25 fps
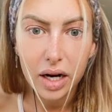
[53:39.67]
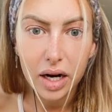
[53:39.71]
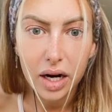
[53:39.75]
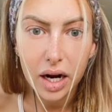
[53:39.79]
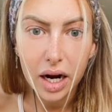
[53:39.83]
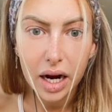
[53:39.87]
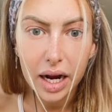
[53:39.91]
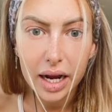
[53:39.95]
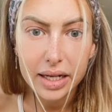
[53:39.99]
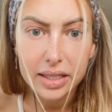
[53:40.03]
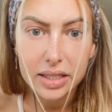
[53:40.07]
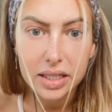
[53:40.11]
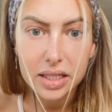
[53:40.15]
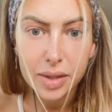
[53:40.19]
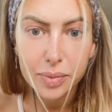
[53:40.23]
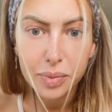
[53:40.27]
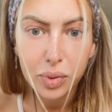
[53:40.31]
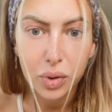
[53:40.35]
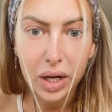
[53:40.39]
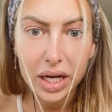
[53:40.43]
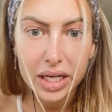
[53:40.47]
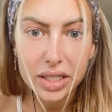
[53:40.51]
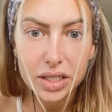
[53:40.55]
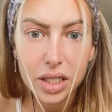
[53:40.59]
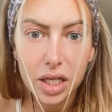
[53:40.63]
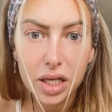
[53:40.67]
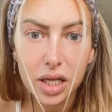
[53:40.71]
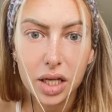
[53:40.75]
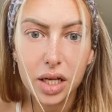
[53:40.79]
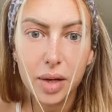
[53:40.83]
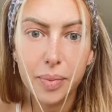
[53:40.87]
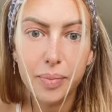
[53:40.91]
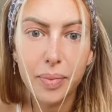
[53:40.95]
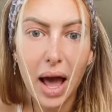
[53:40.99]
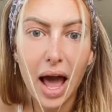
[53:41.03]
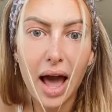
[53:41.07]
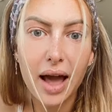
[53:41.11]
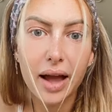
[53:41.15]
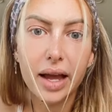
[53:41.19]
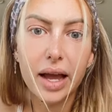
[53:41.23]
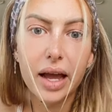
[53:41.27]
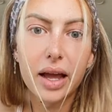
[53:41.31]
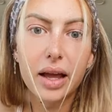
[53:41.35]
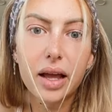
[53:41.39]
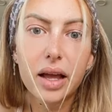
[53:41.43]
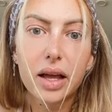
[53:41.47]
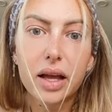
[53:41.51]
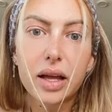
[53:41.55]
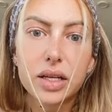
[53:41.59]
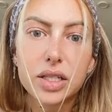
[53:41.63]
or is the point to look
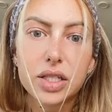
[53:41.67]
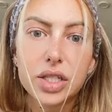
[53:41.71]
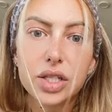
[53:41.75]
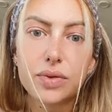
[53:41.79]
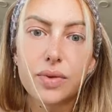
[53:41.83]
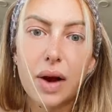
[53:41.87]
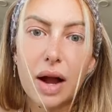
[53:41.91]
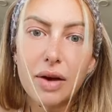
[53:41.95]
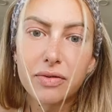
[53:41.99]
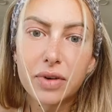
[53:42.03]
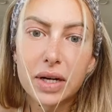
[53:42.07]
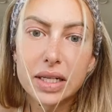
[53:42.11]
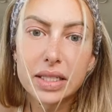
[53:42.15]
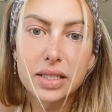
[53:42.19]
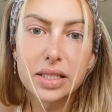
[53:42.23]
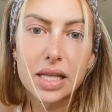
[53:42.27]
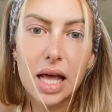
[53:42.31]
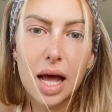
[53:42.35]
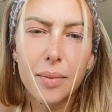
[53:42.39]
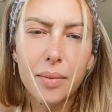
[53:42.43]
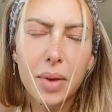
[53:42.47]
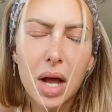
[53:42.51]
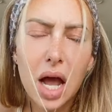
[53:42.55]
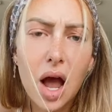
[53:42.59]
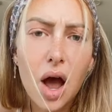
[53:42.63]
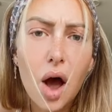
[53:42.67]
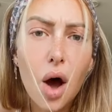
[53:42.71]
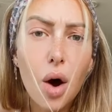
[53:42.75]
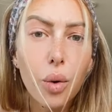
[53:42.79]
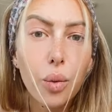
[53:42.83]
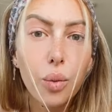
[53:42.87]
back to reference them?